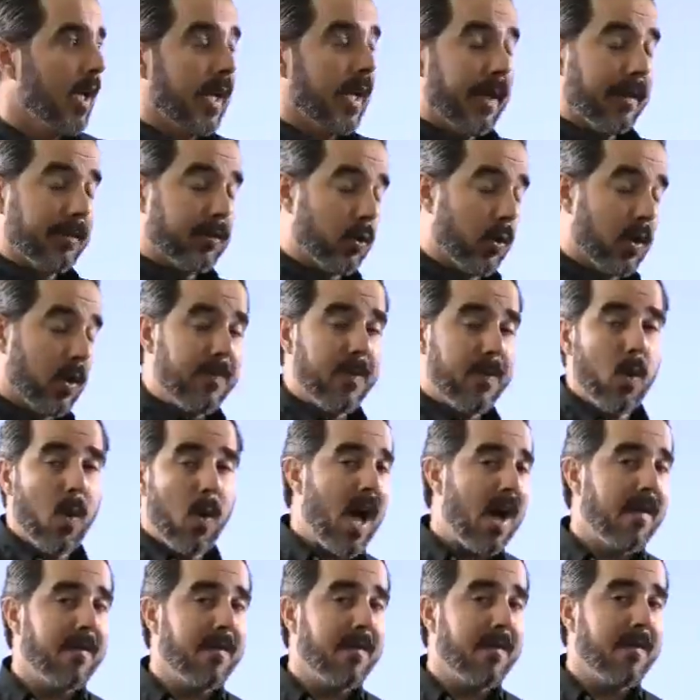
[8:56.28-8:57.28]
so if you
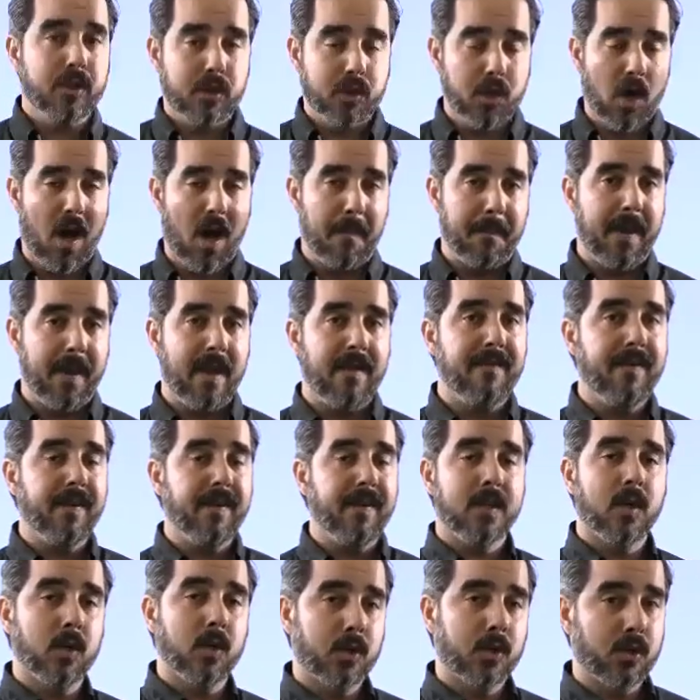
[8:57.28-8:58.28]
have a shop, a
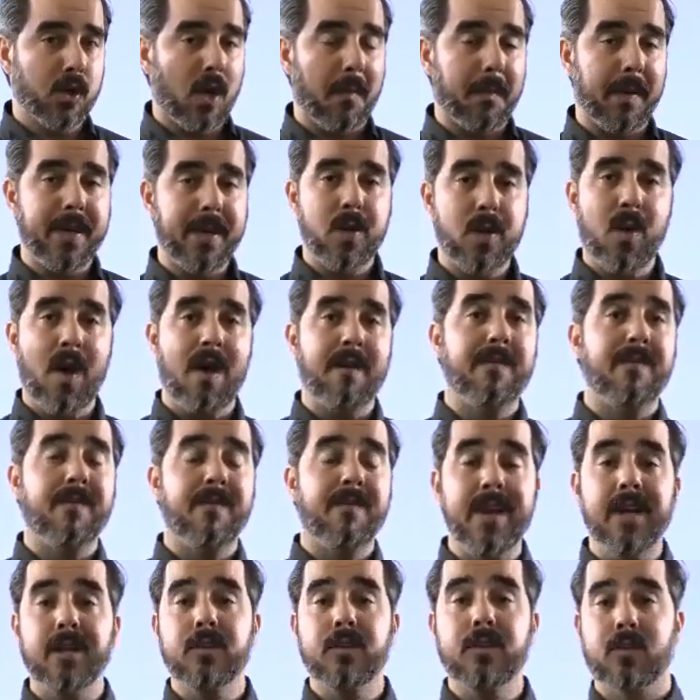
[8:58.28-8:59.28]
physical shop, and you have
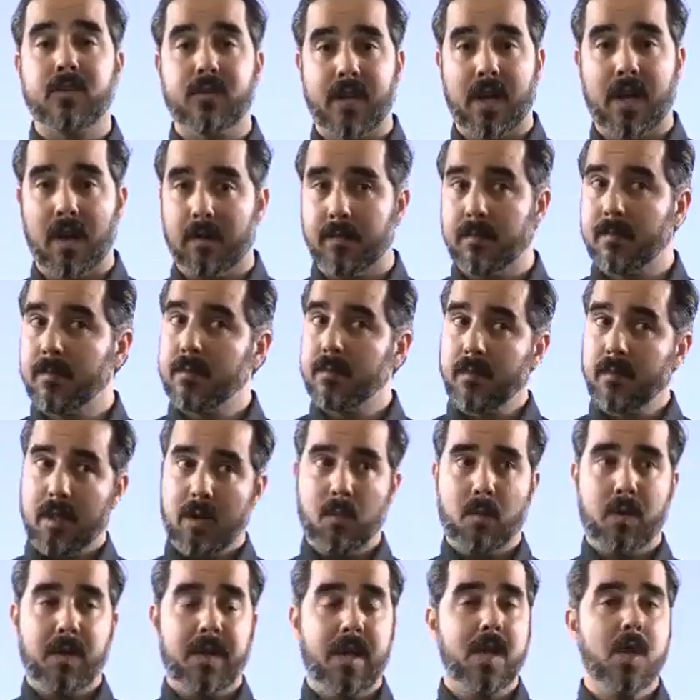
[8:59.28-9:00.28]
things to sell,
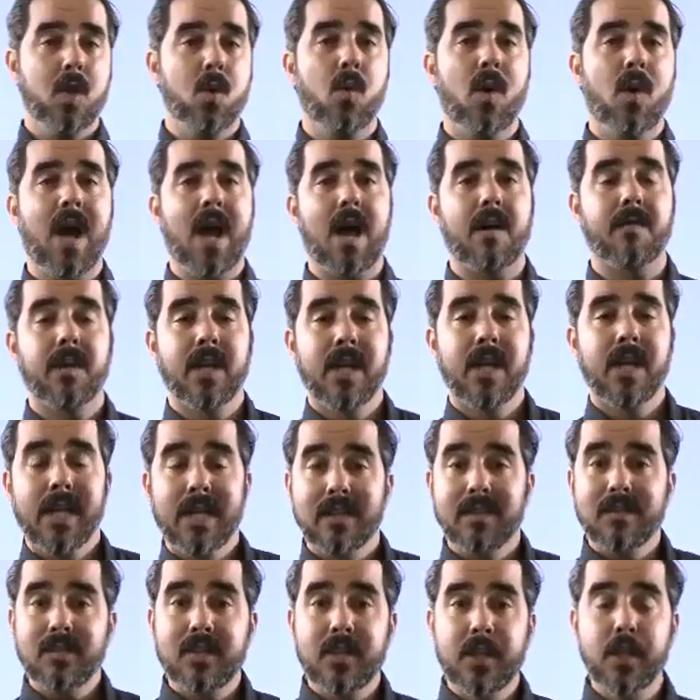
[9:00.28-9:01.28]
whether you have
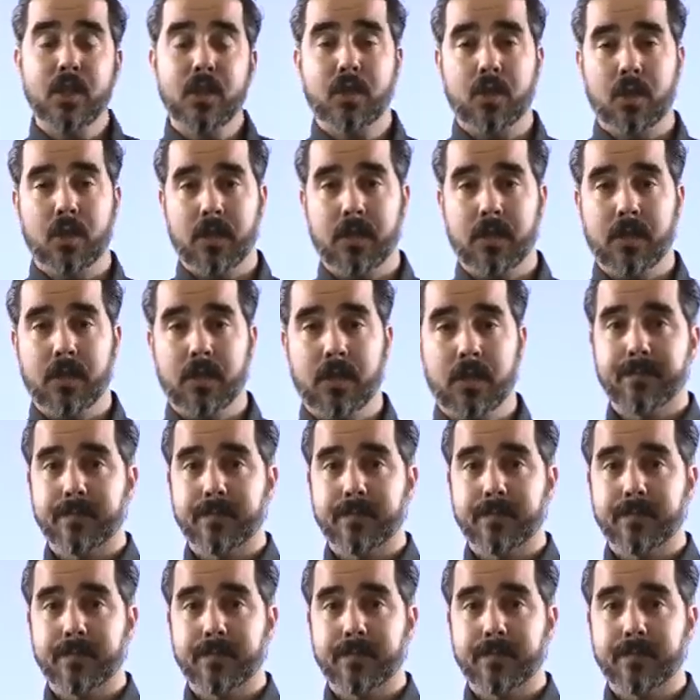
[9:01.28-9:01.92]
t-shirts,